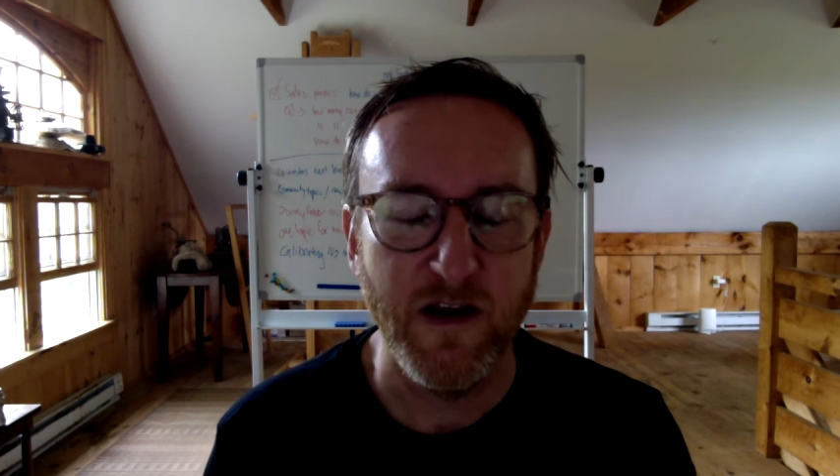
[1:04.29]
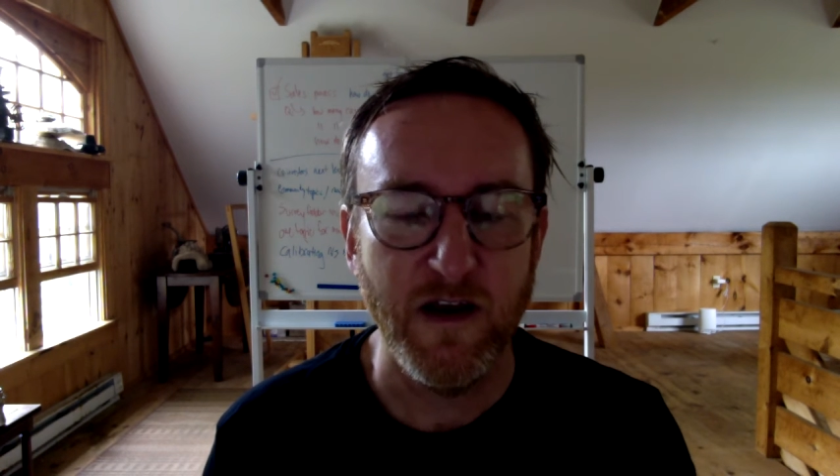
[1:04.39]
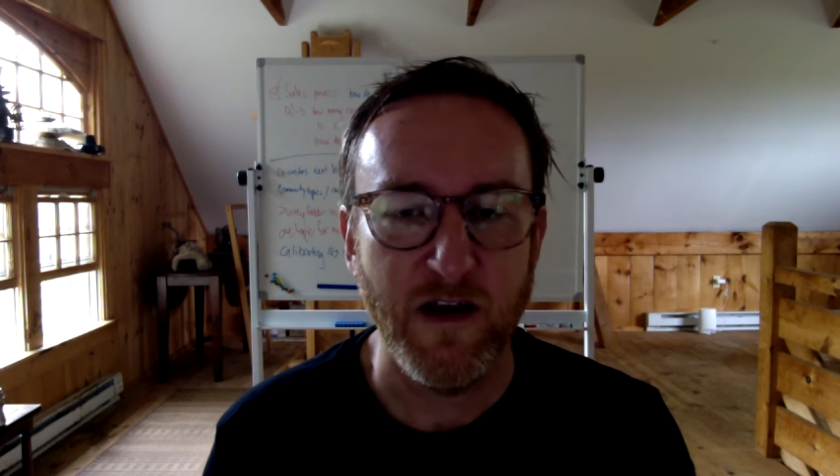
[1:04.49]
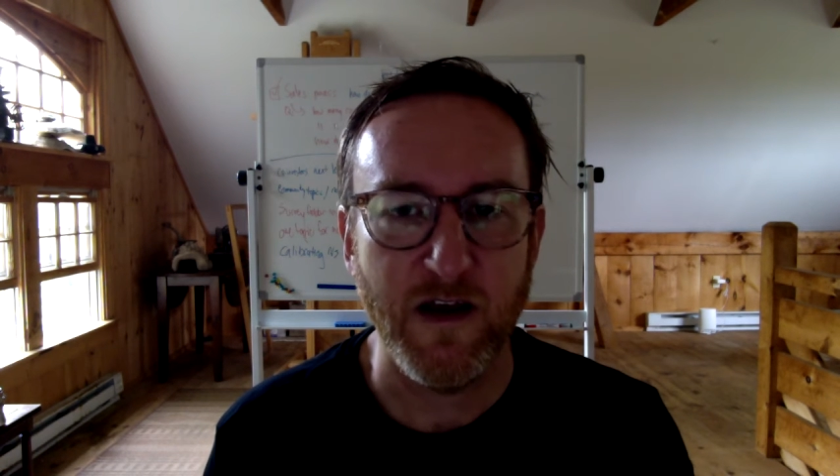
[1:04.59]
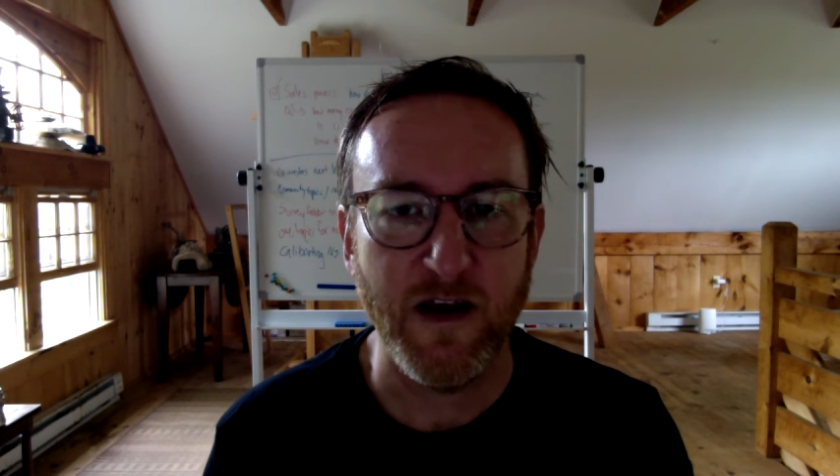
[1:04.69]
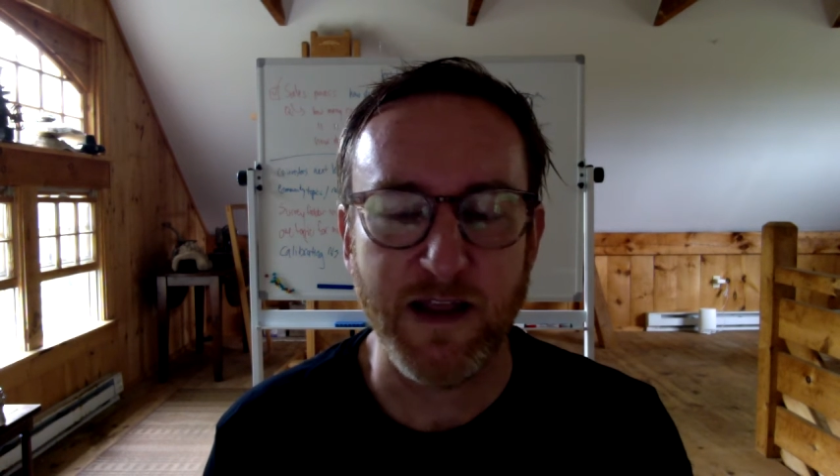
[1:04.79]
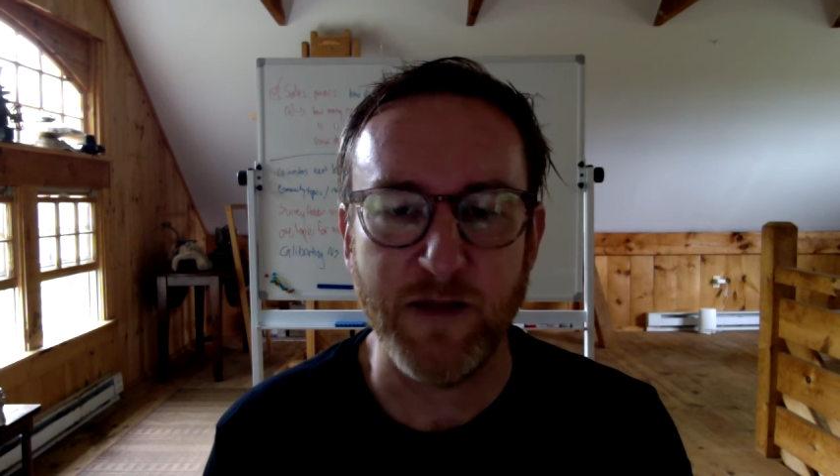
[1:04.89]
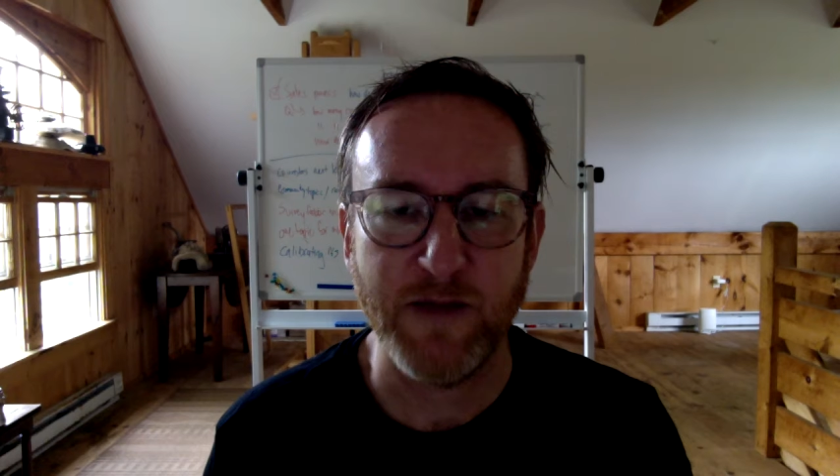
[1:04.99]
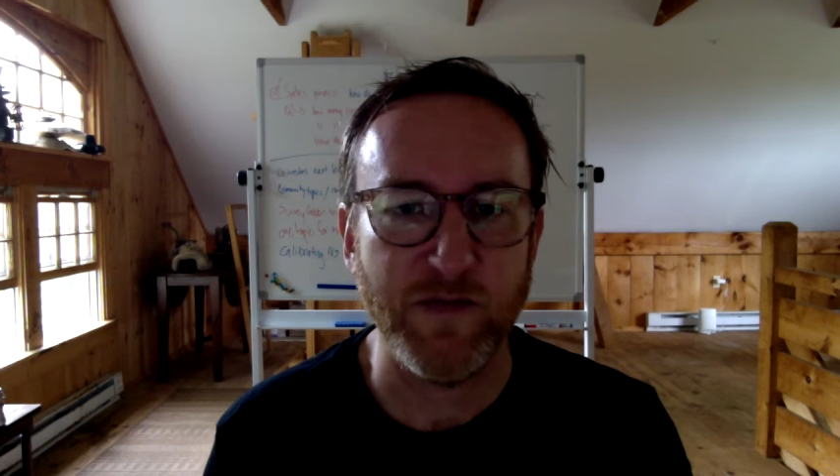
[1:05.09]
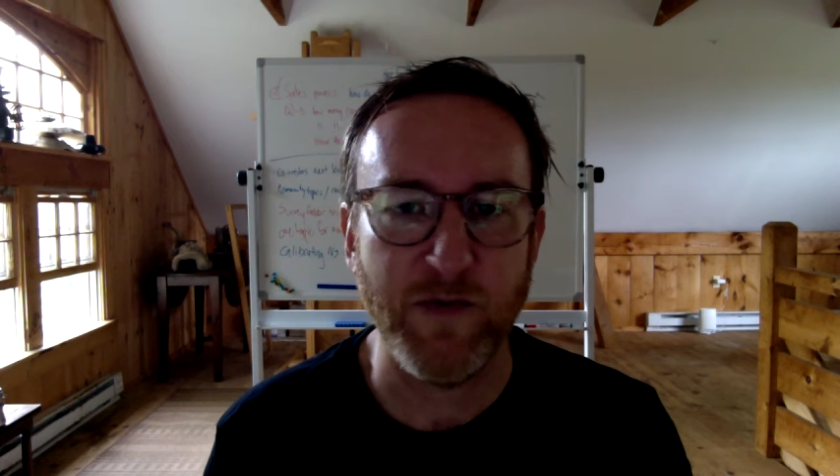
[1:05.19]

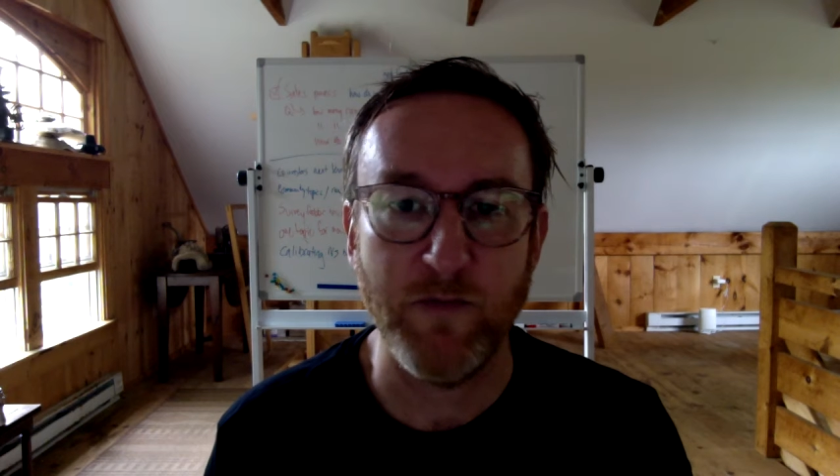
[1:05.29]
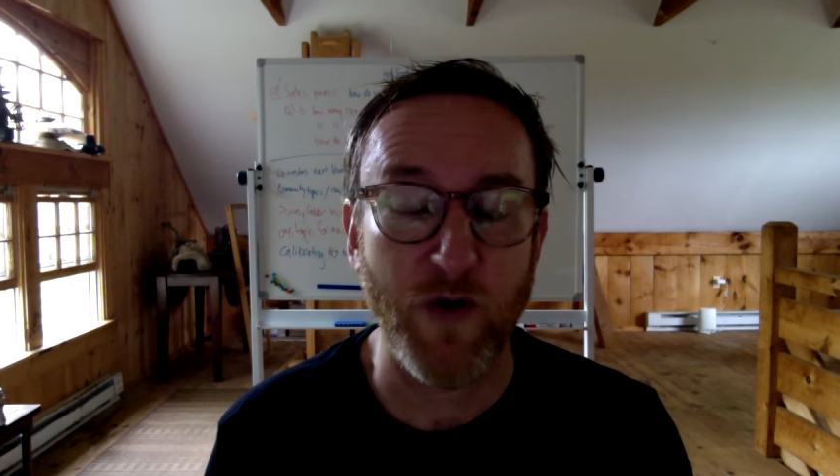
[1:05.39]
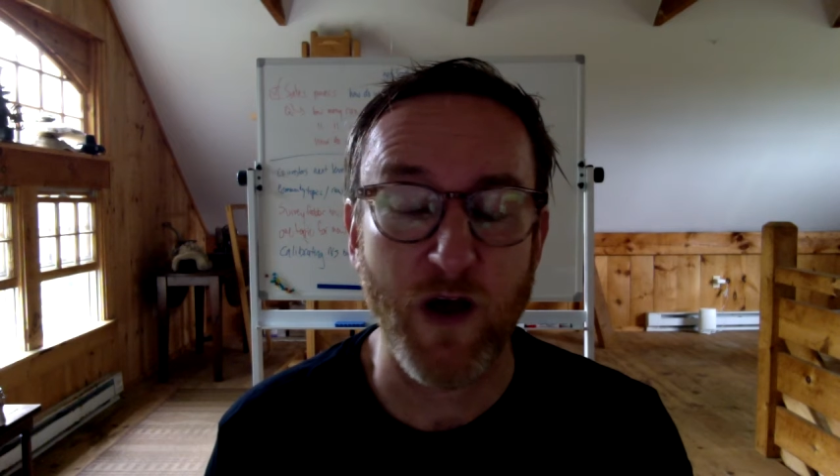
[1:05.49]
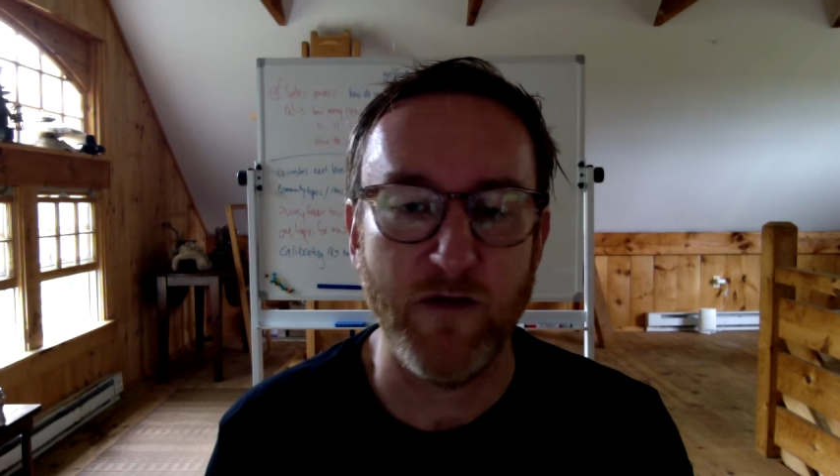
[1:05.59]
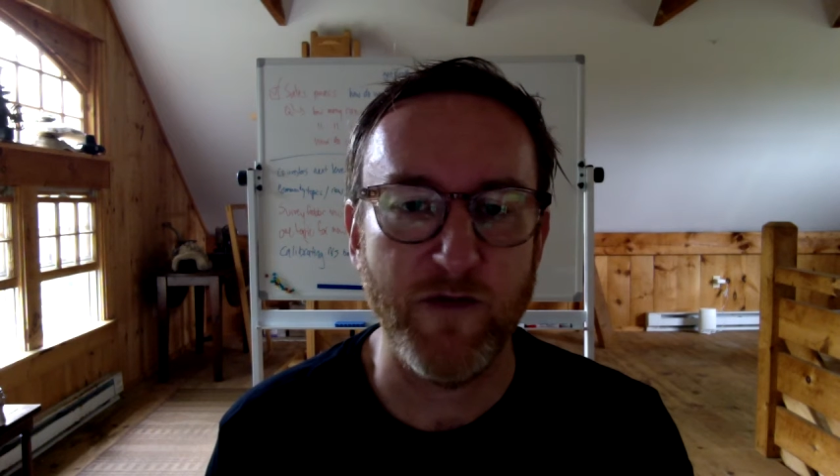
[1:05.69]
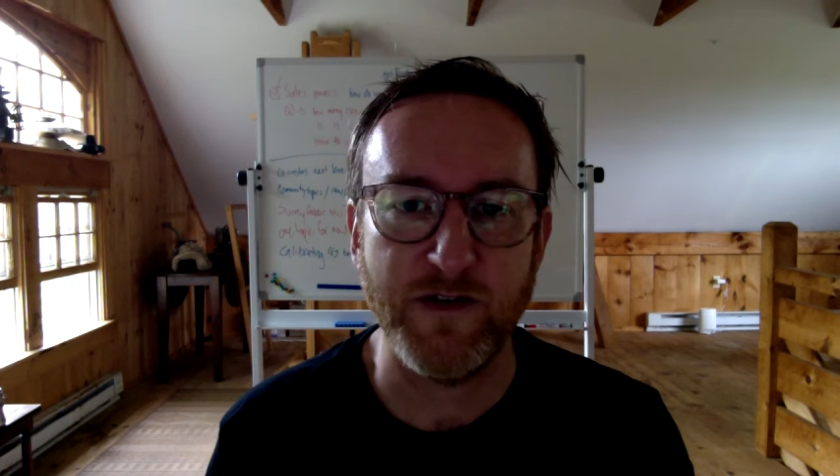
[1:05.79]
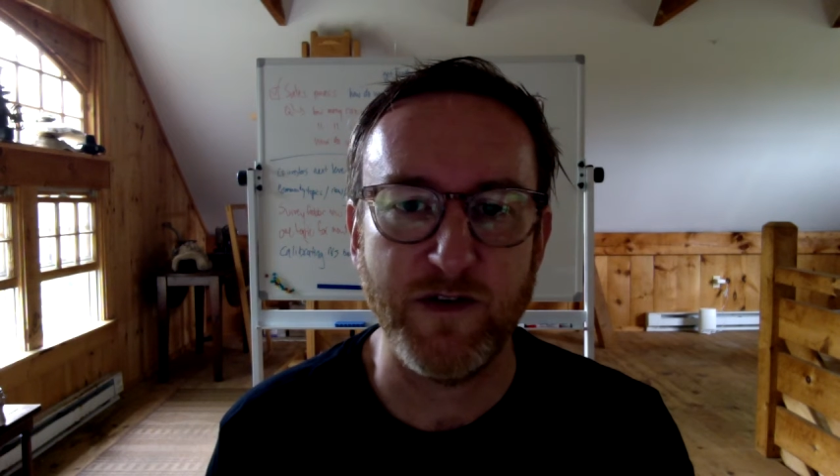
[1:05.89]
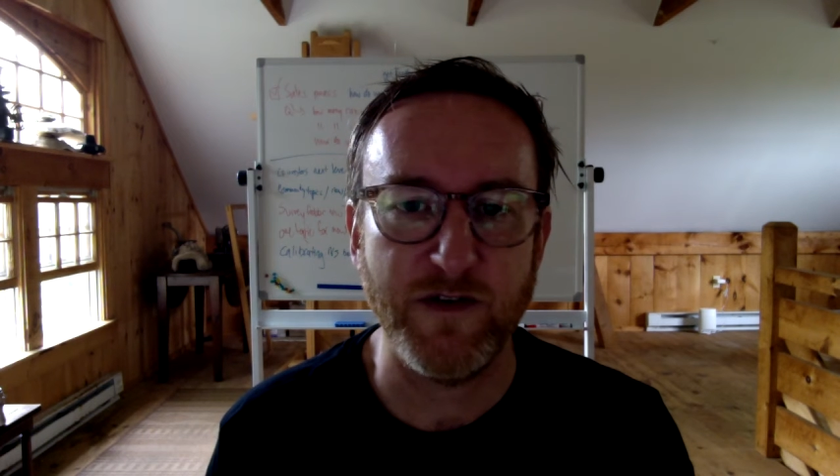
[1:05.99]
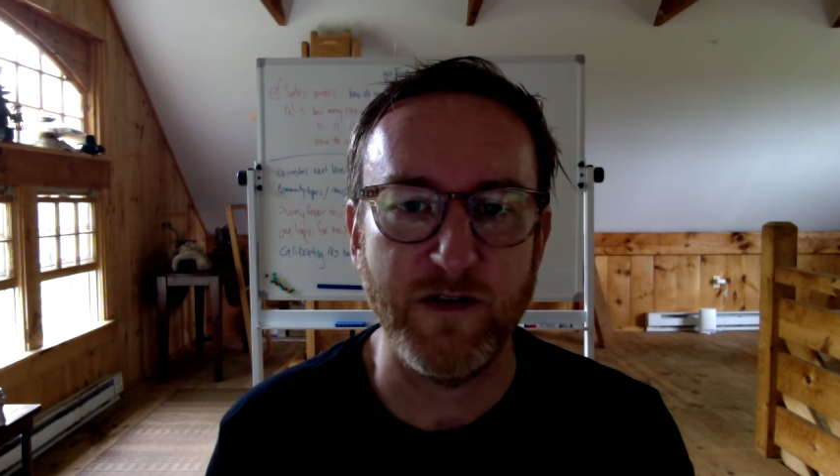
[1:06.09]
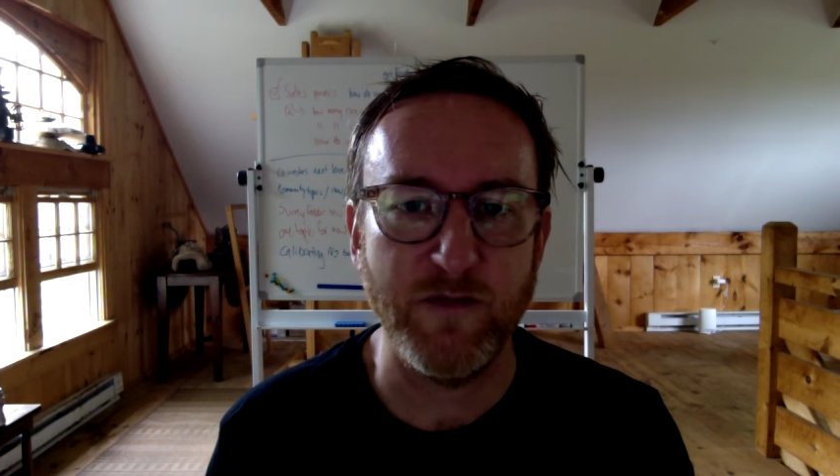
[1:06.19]
Anthemis have been proud
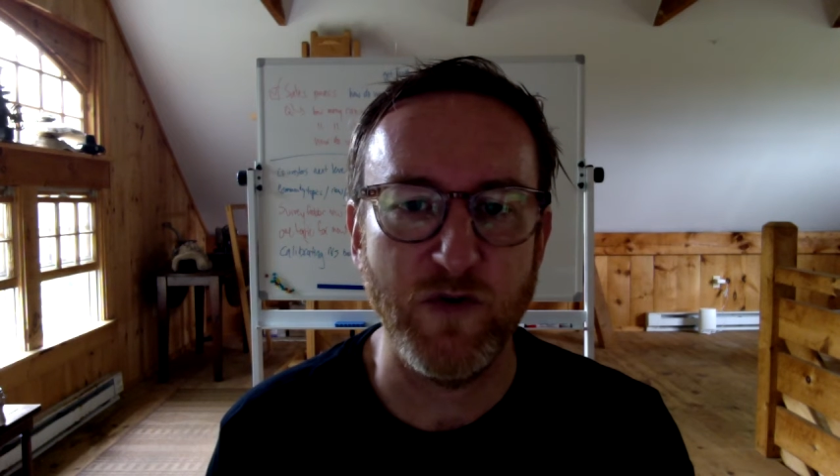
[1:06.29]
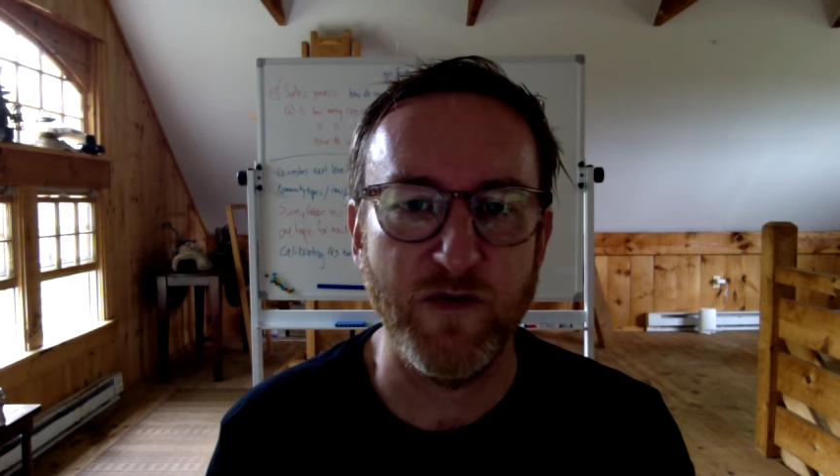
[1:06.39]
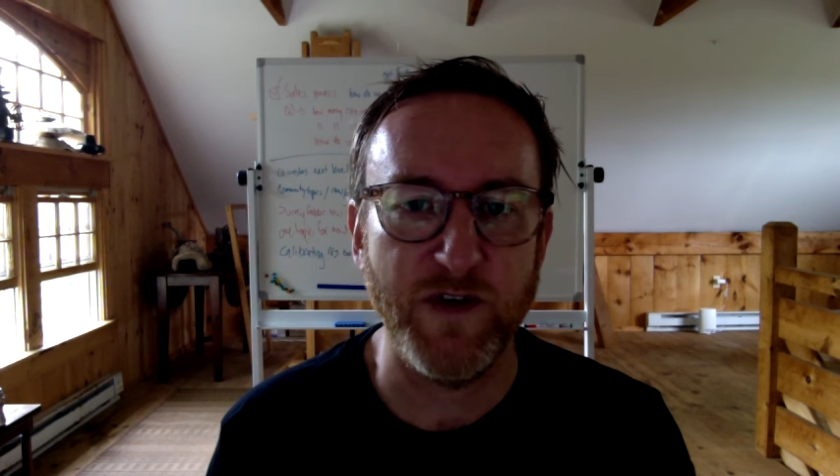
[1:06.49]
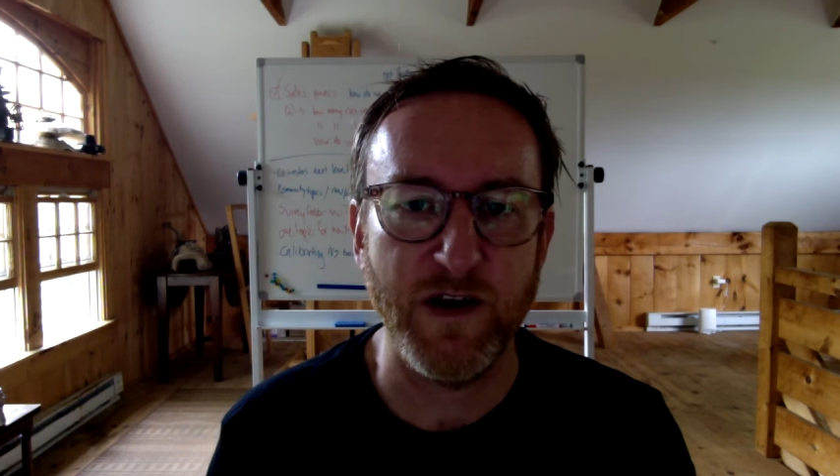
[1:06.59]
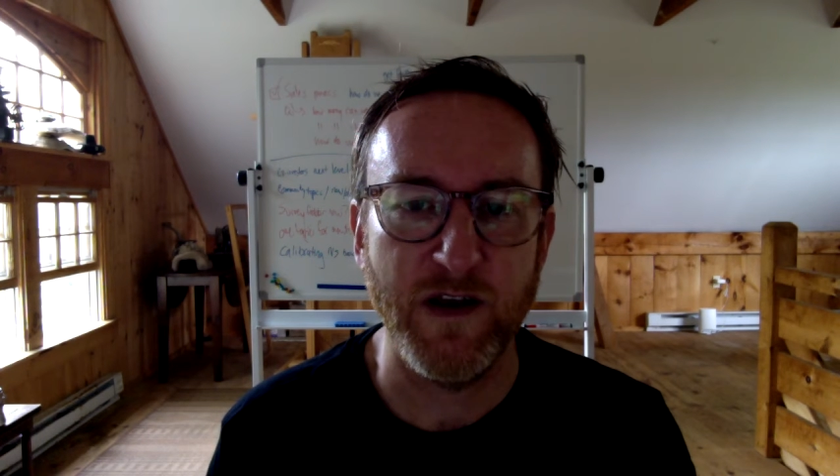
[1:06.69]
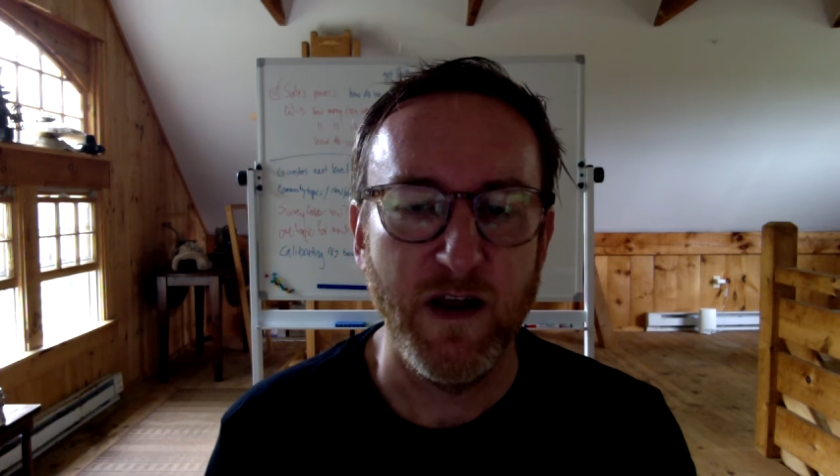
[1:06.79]
investors in Moven.